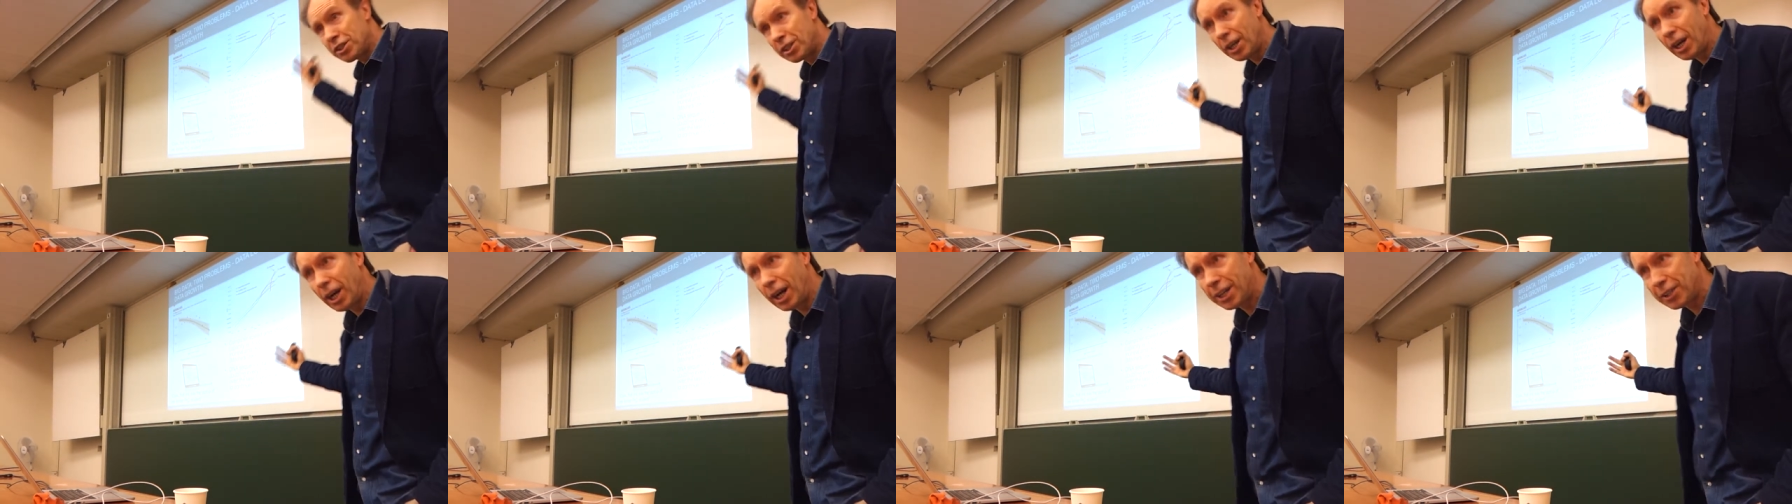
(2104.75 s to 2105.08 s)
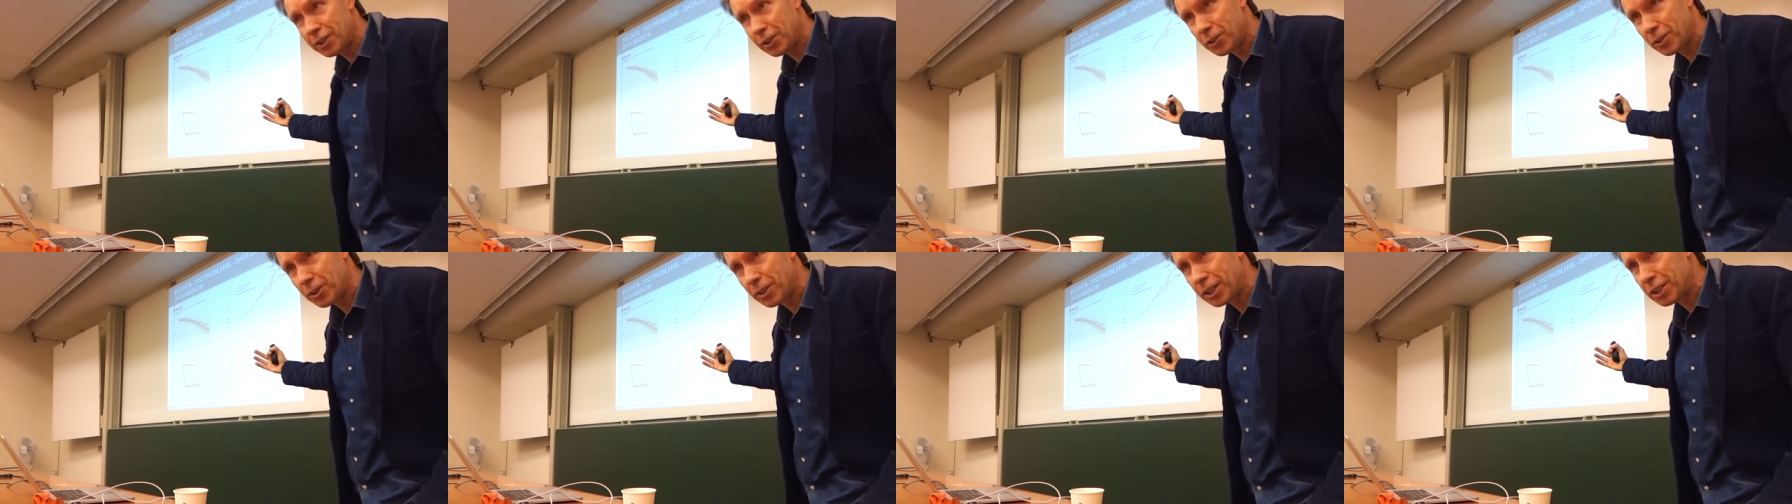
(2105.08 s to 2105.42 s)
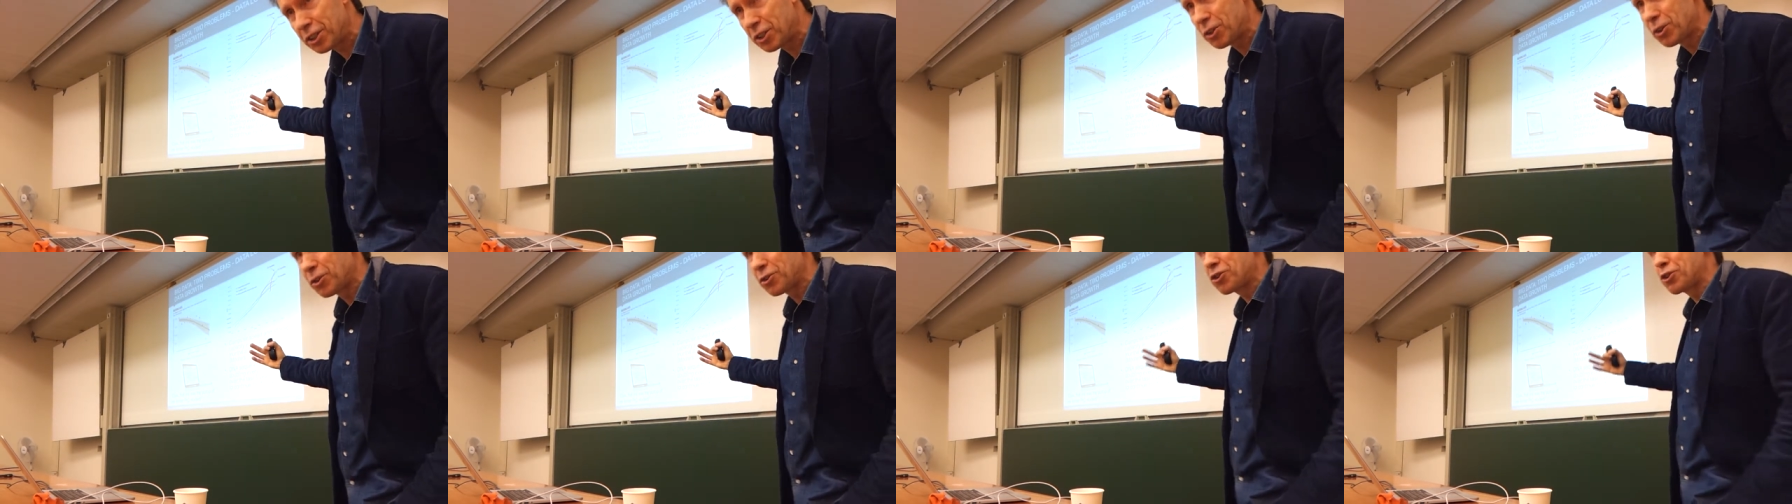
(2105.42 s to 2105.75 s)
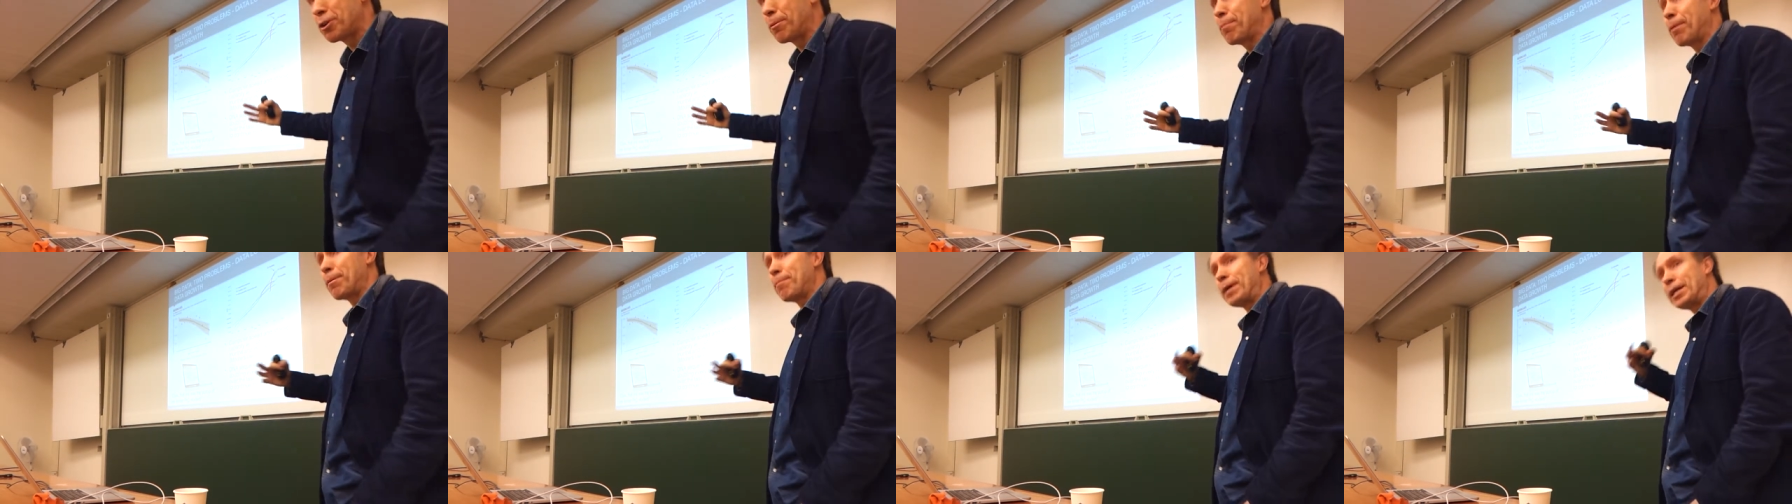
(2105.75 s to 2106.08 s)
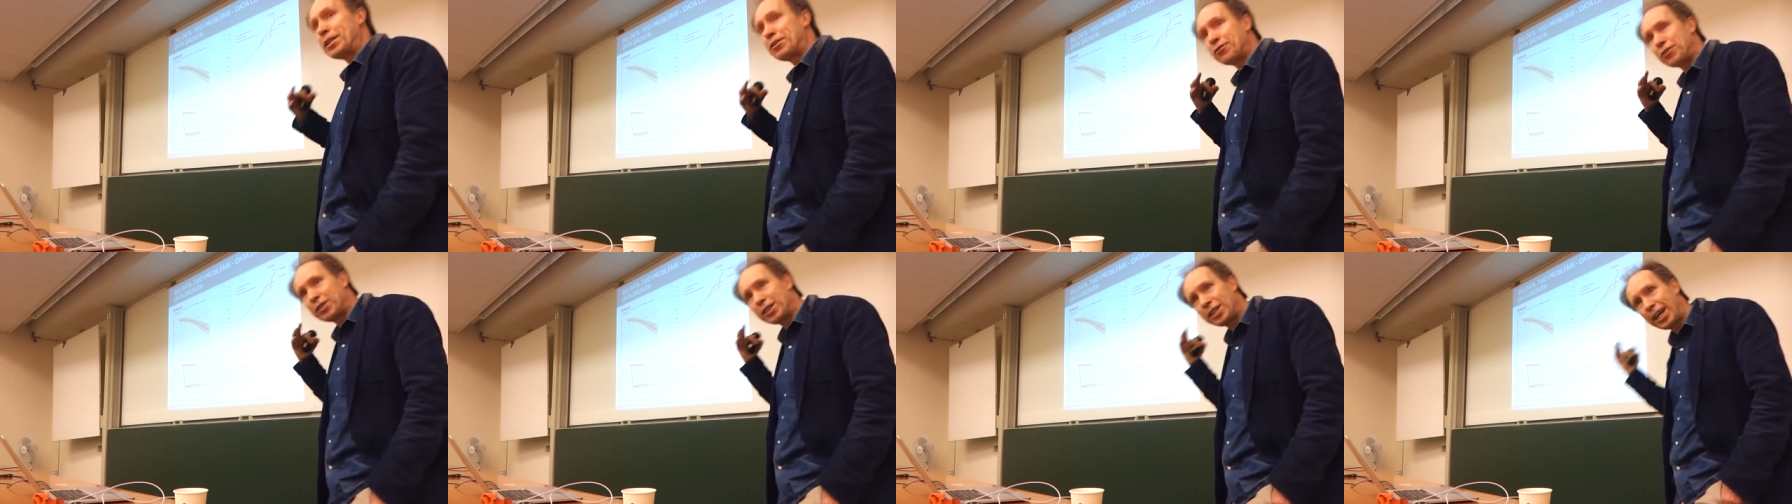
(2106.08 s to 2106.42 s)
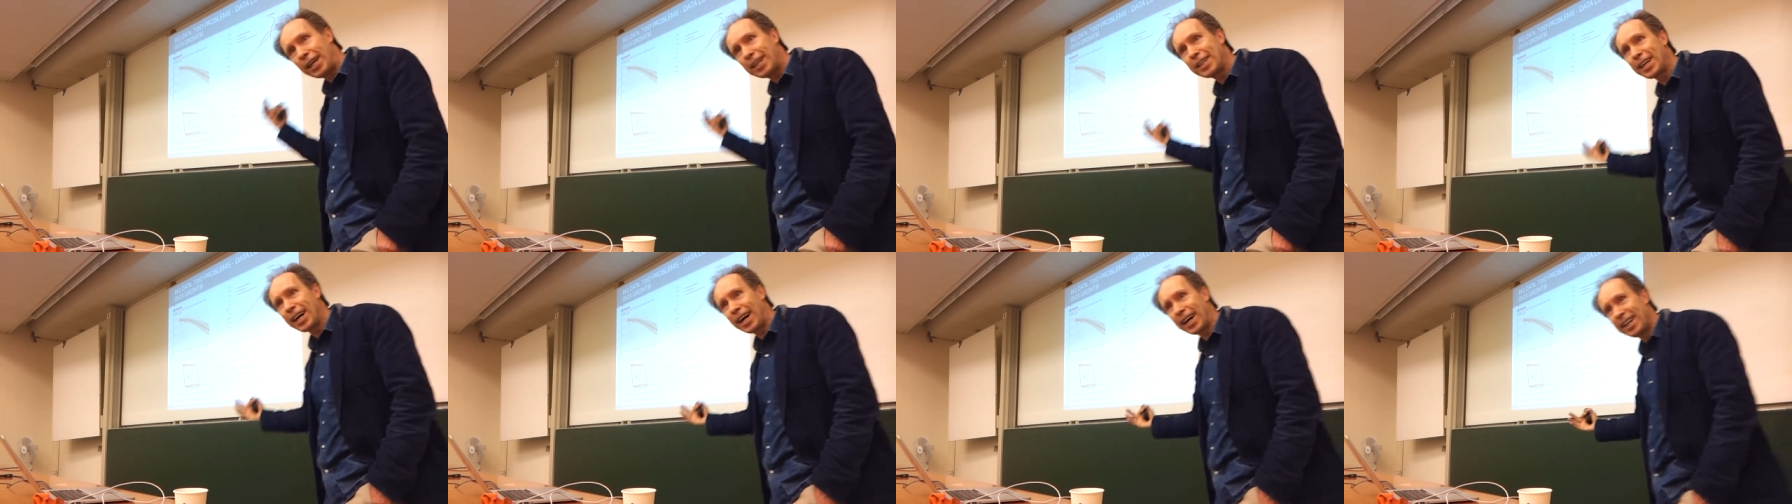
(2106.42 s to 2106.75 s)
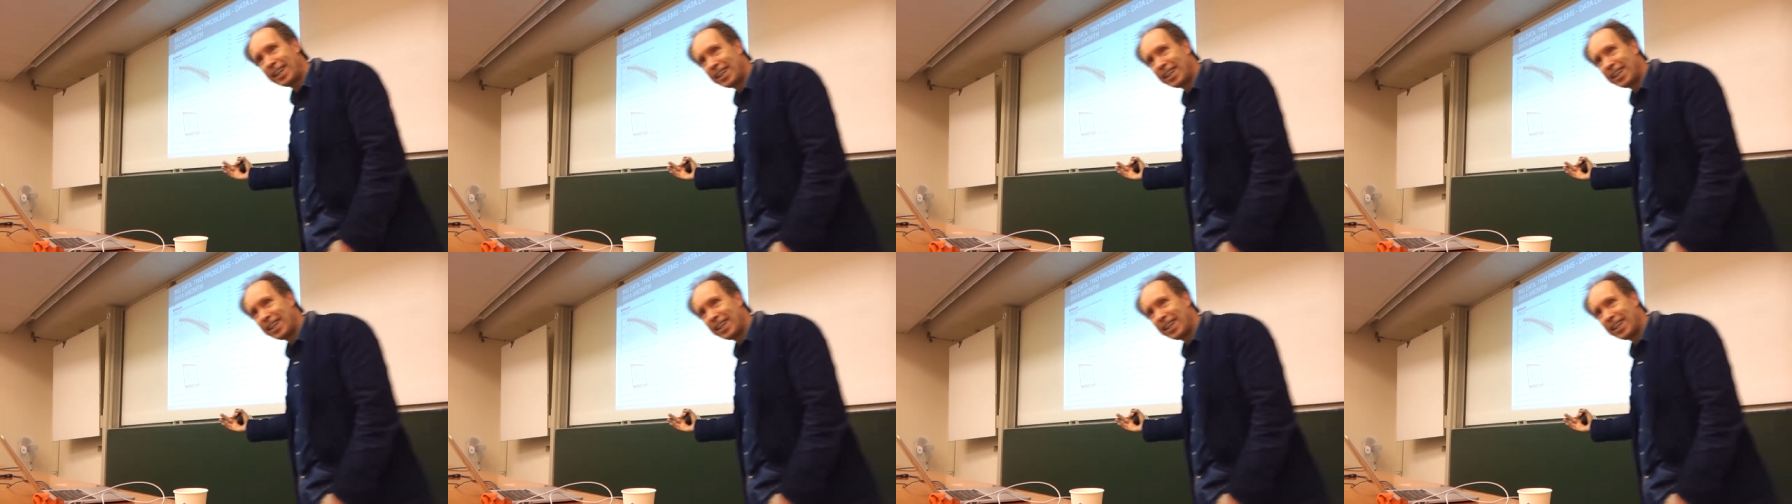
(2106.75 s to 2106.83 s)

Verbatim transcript: the article. It's called supplementary data.